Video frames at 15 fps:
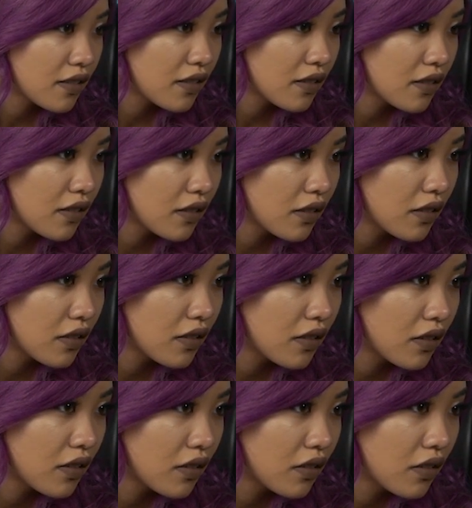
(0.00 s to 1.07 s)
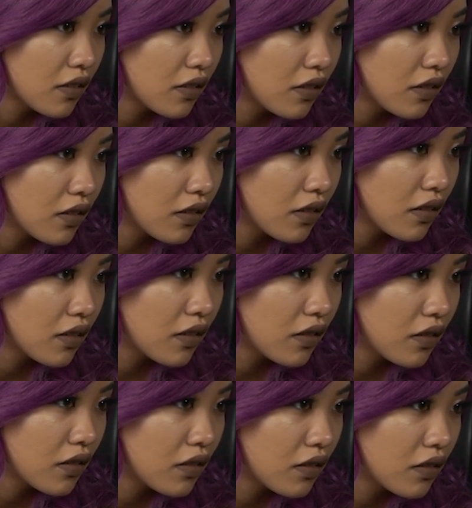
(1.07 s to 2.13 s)

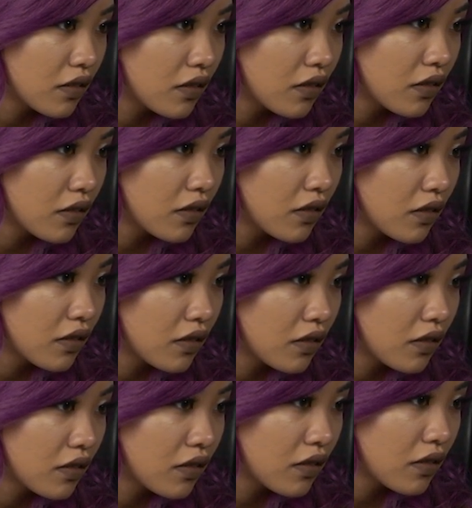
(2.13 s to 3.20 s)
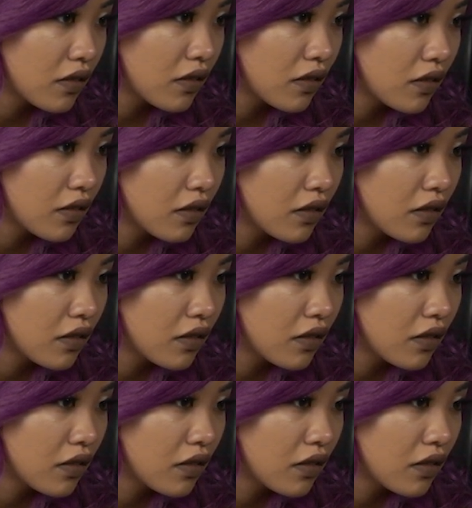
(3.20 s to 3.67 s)
No one is speaking in this clip.